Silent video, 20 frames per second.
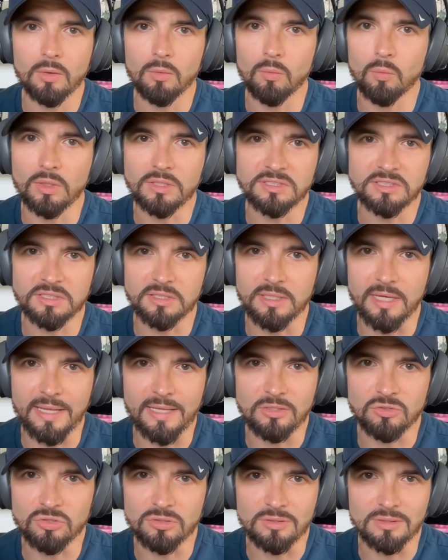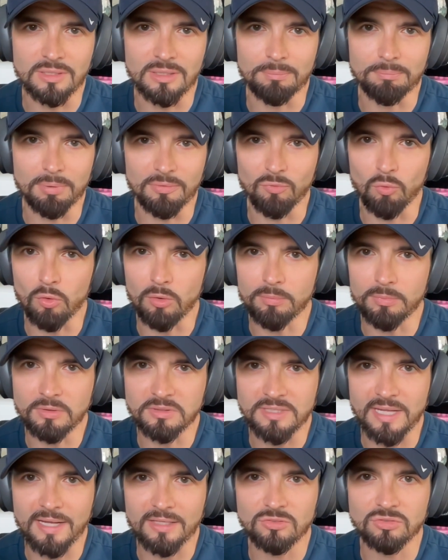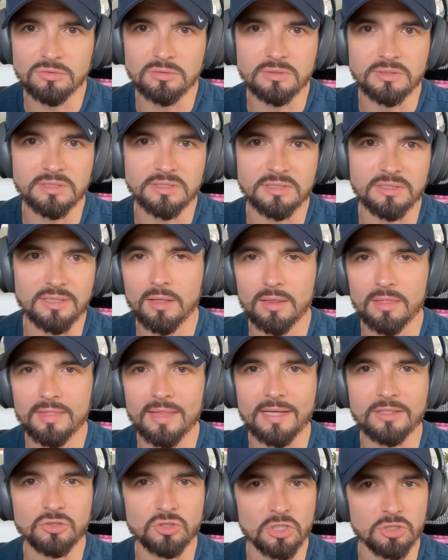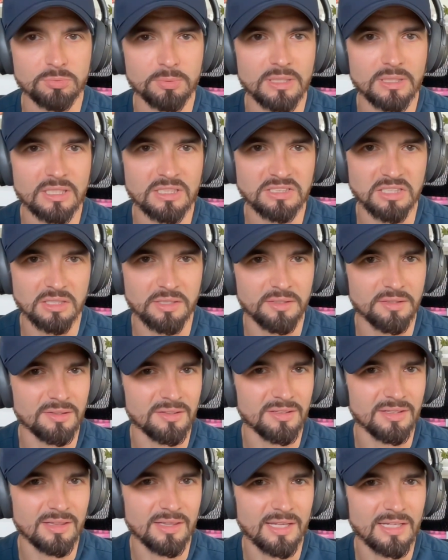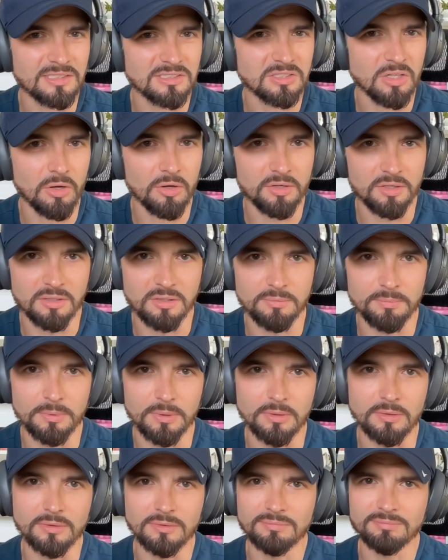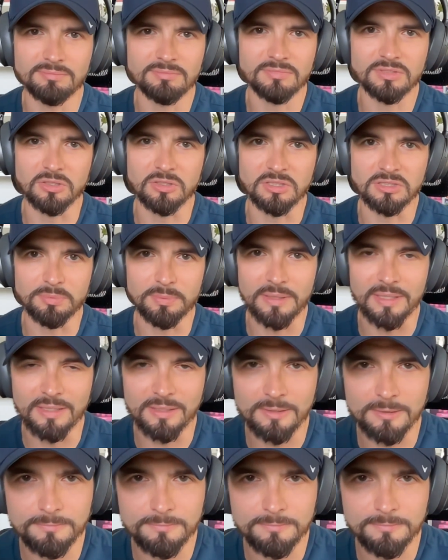Once an agent can perform those actions, that judgment is a little less auditable, so to speak.